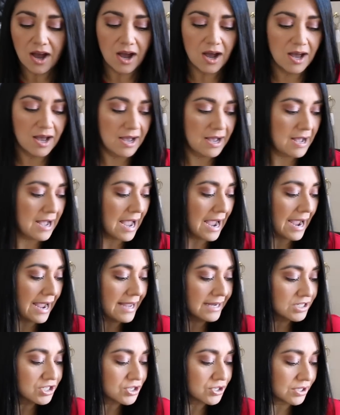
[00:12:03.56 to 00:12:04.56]
Uh,
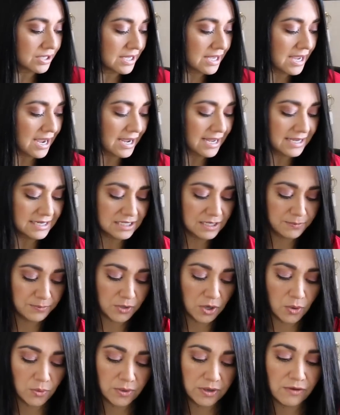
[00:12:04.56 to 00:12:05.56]
actually, I end up
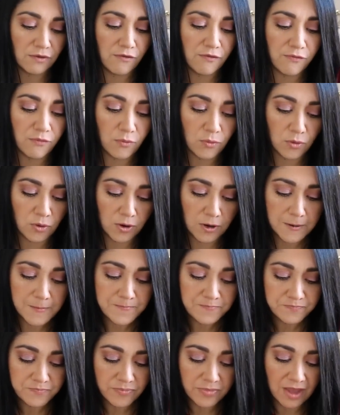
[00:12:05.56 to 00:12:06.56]
going for
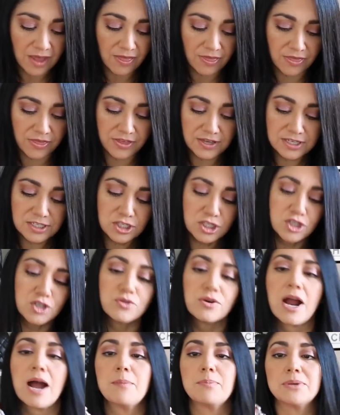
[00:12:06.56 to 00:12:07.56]
this
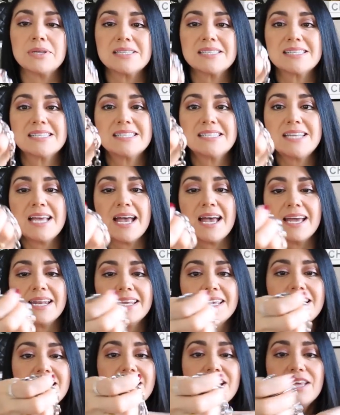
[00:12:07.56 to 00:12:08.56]
strap instead.
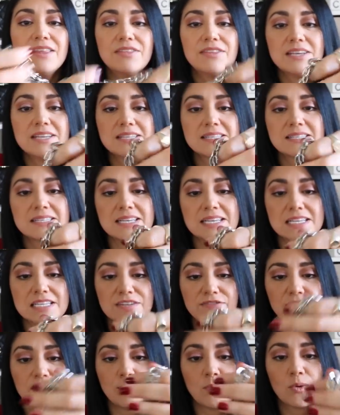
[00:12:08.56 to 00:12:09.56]
This is
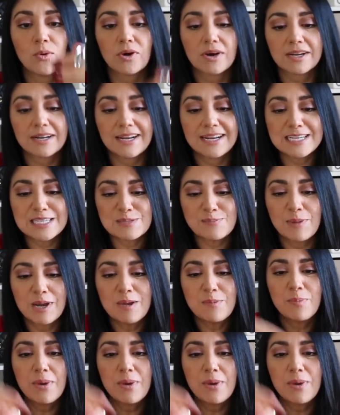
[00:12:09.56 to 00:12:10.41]
from Organize My